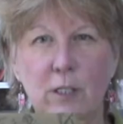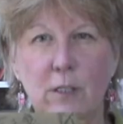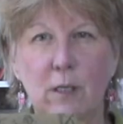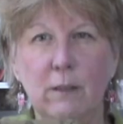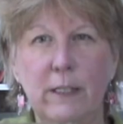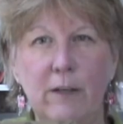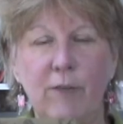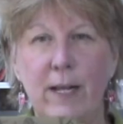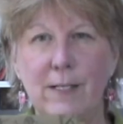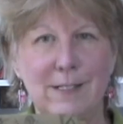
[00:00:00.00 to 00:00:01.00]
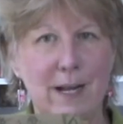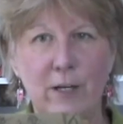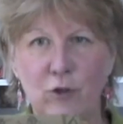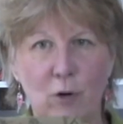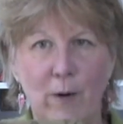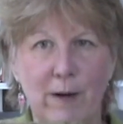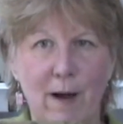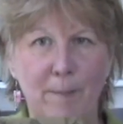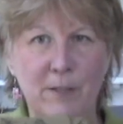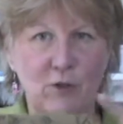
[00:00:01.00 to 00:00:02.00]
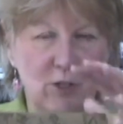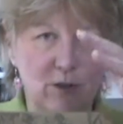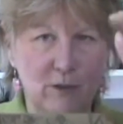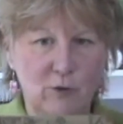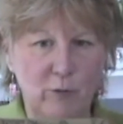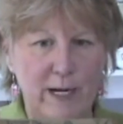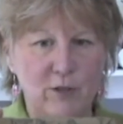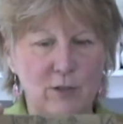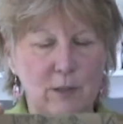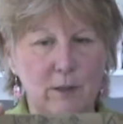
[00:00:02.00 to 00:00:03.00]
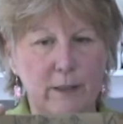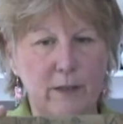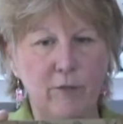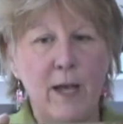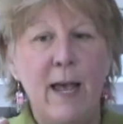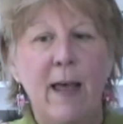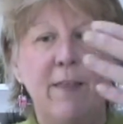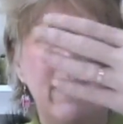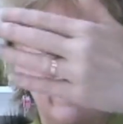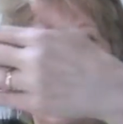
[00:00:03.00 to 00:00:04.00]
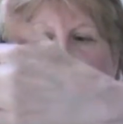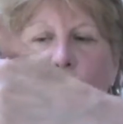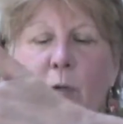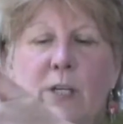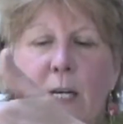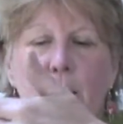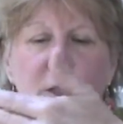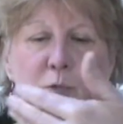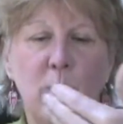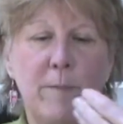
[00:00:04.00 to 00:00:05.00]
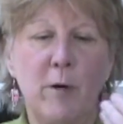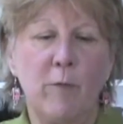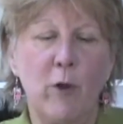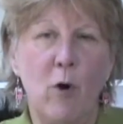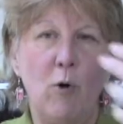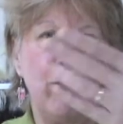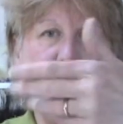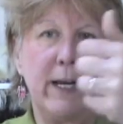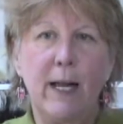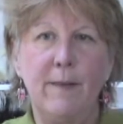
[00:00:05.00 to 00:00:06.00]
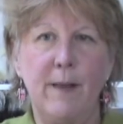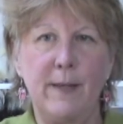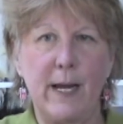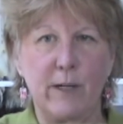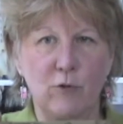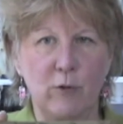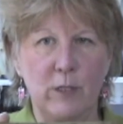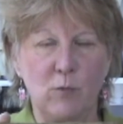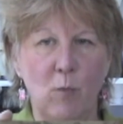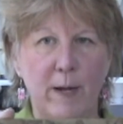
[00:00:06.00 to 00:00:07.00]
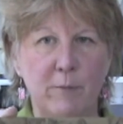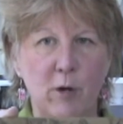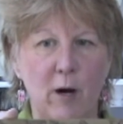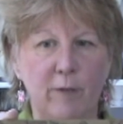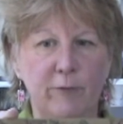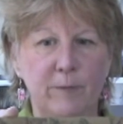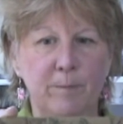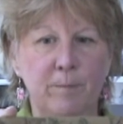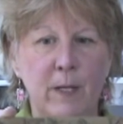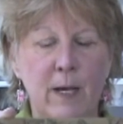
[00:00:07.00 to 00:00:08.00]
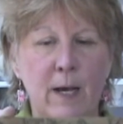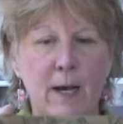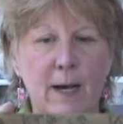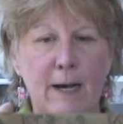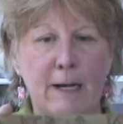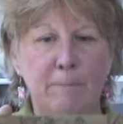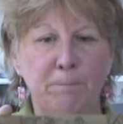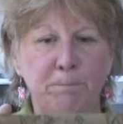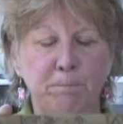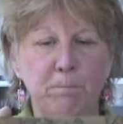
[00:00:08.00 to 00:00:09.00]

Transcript: into the leaf and it's not showing up. It's just scratches in the leaf. Then afterwards, ink is rubbed over the whole thing and then the extra is wiped off. Now,